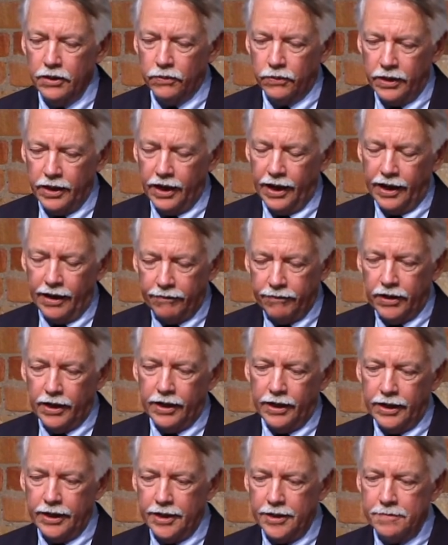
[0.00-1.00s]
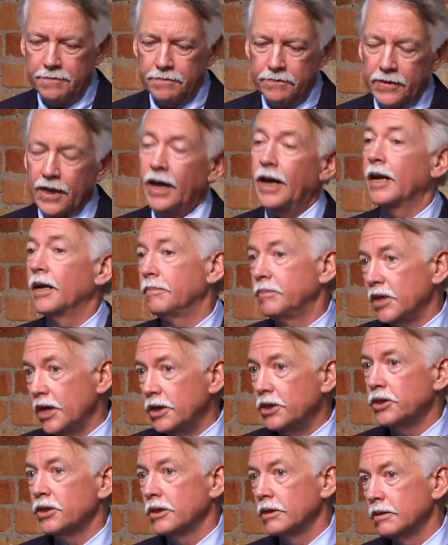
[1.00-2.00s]
We have a
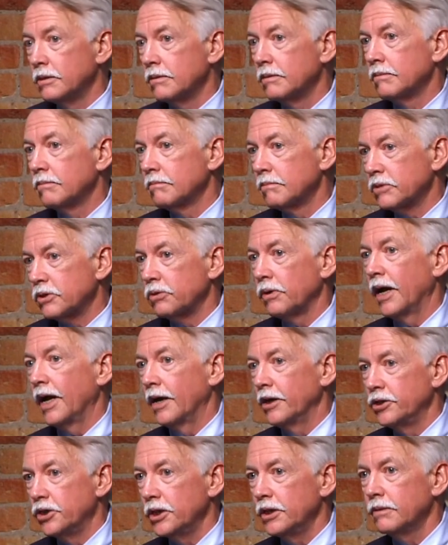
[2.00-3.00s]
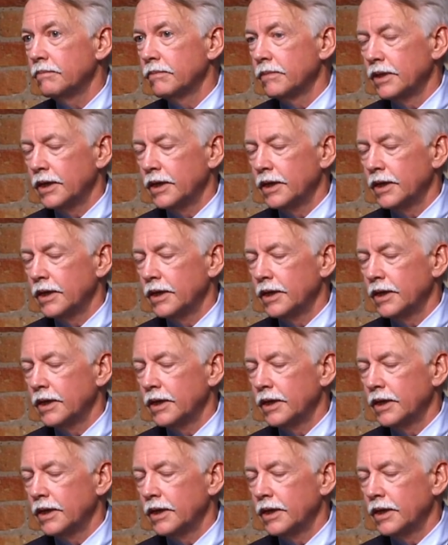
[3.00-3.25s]
adaptation strategy,